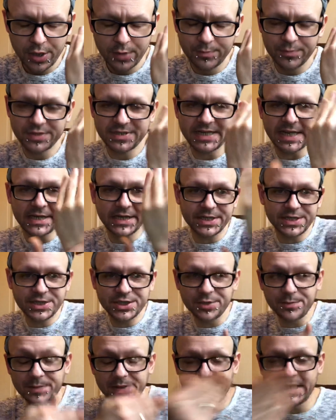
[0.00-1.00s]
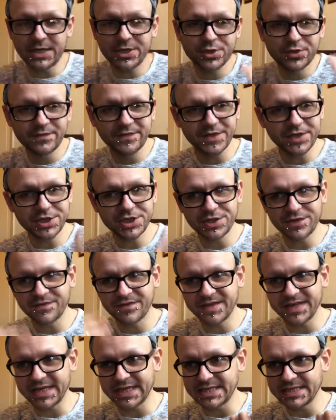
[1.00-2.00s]
present a supernatural version of
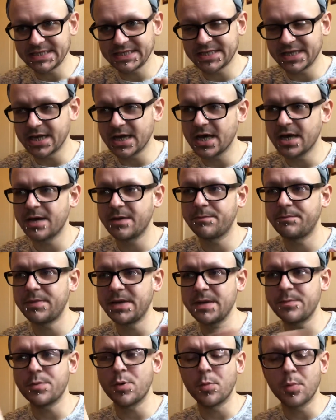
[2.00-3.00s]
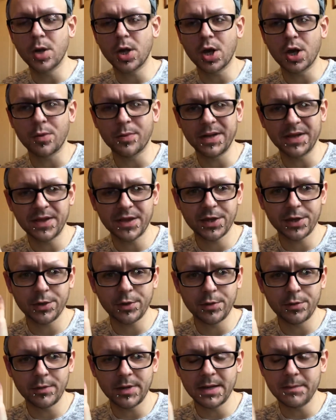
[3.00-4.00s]
things that people were going
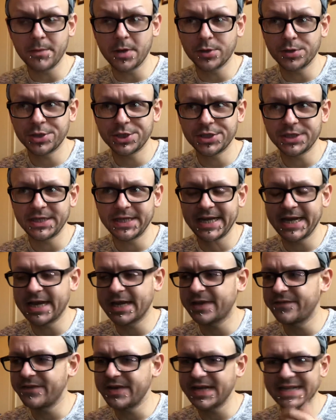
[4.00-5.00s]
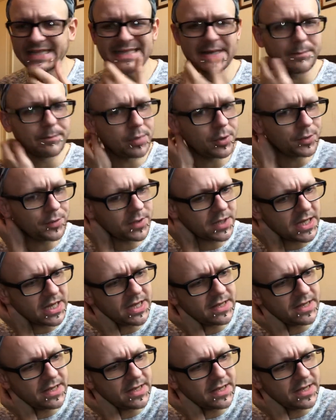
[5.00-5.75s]
through emotionally. I'll give you an example.